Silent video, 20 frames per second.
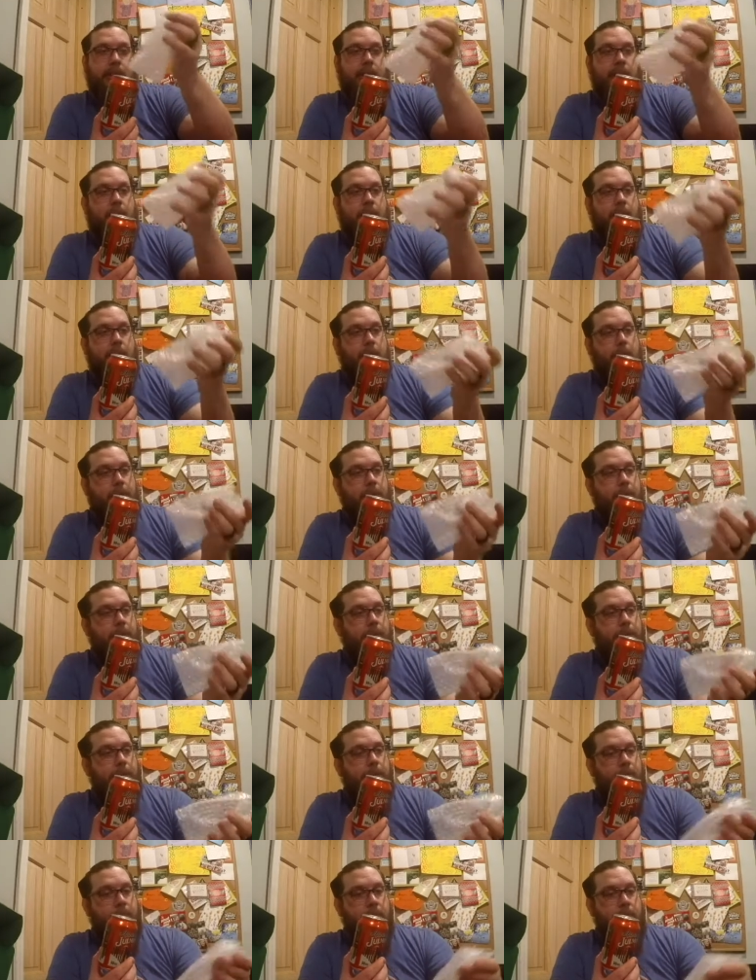get it cold.
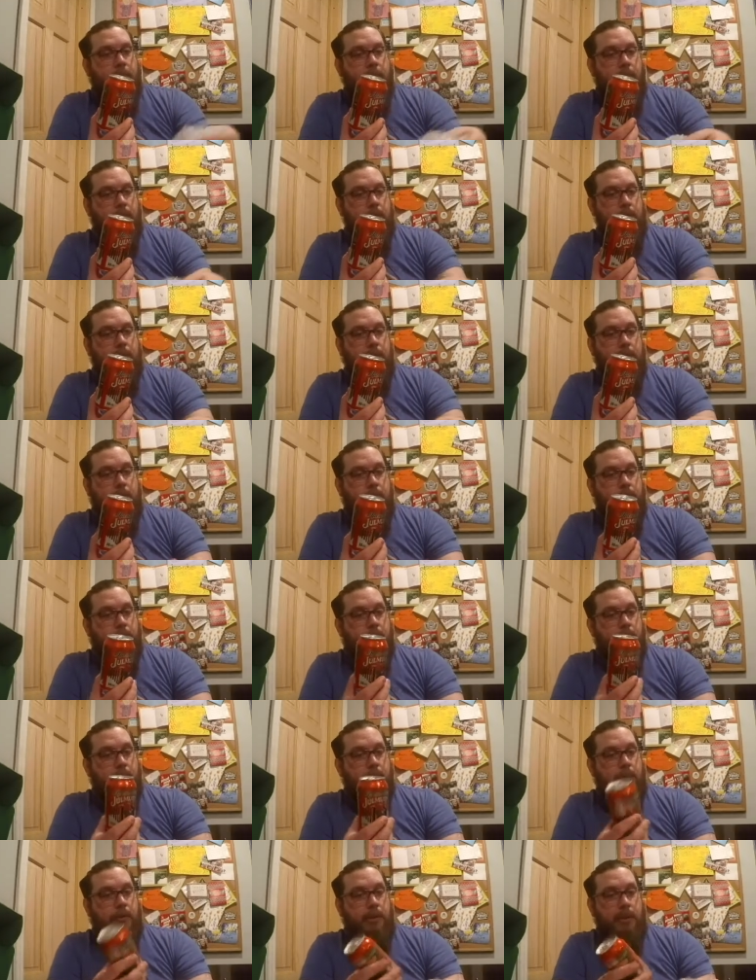So I'm gonna
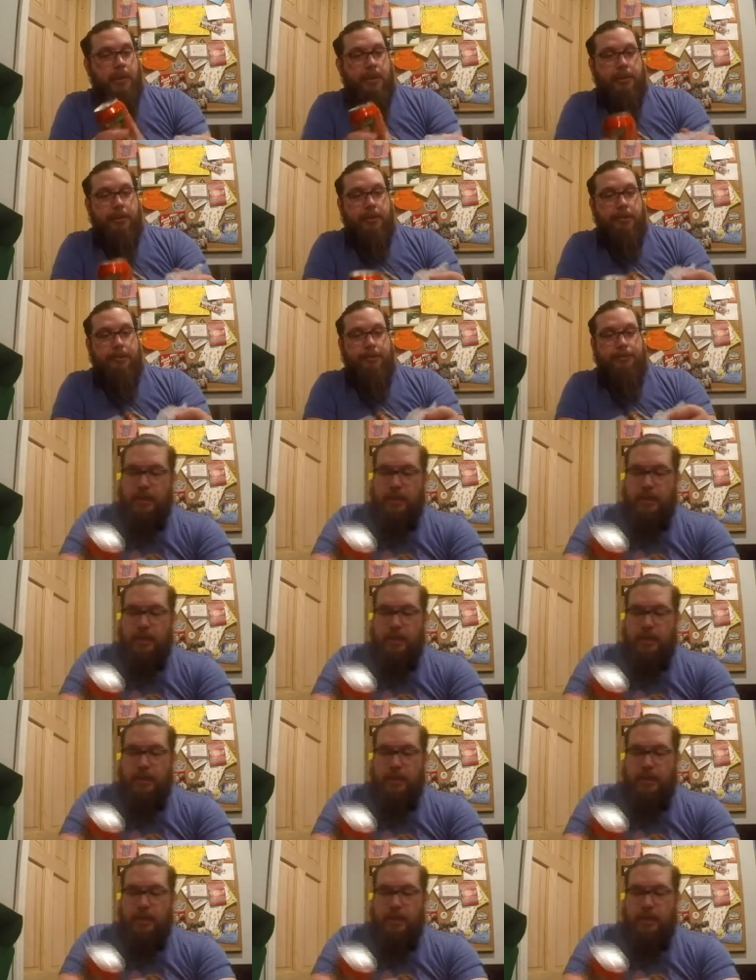pour it over ice.